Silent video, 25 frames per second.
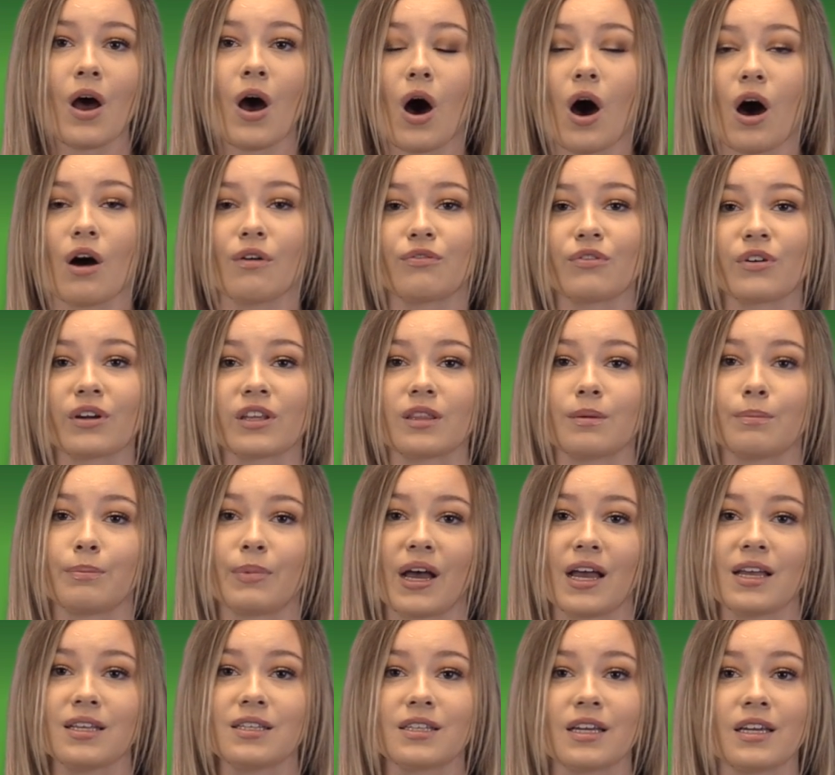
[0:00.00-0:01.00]
Offering the
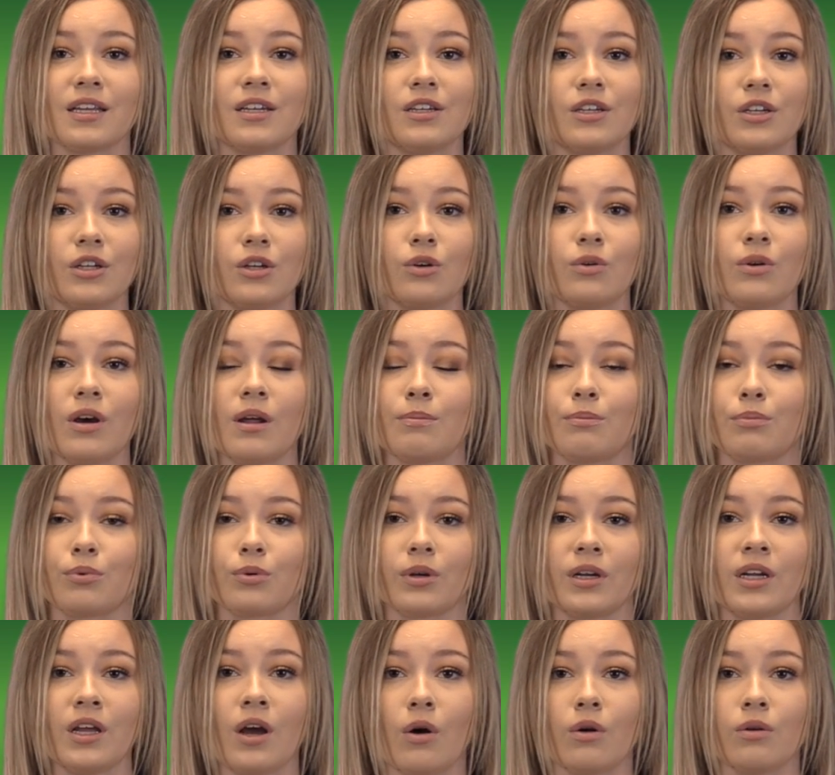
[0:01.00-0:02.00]
best in new and
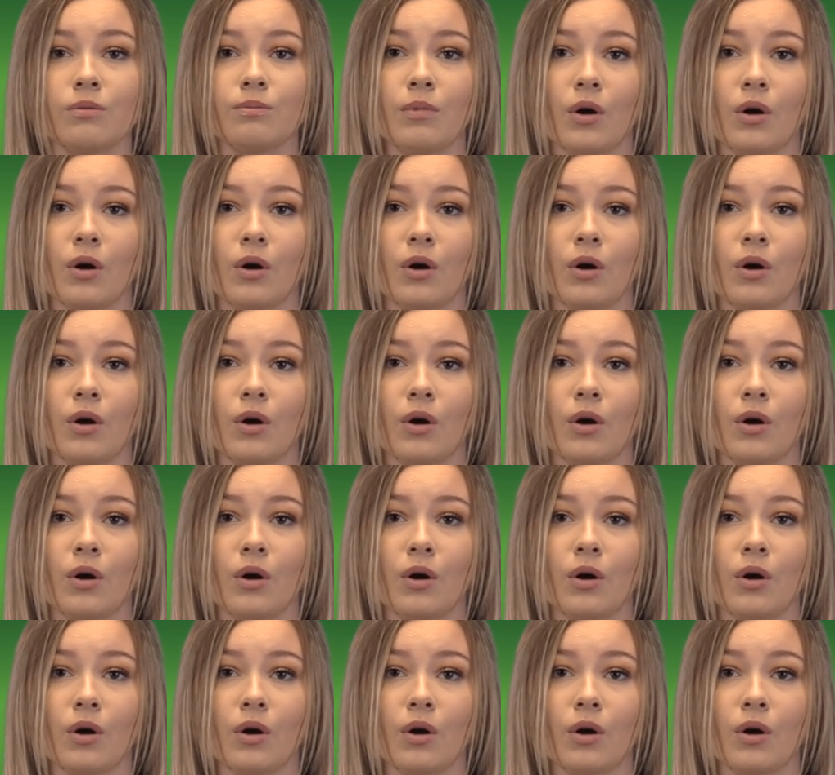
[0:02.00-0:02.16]
pre-owned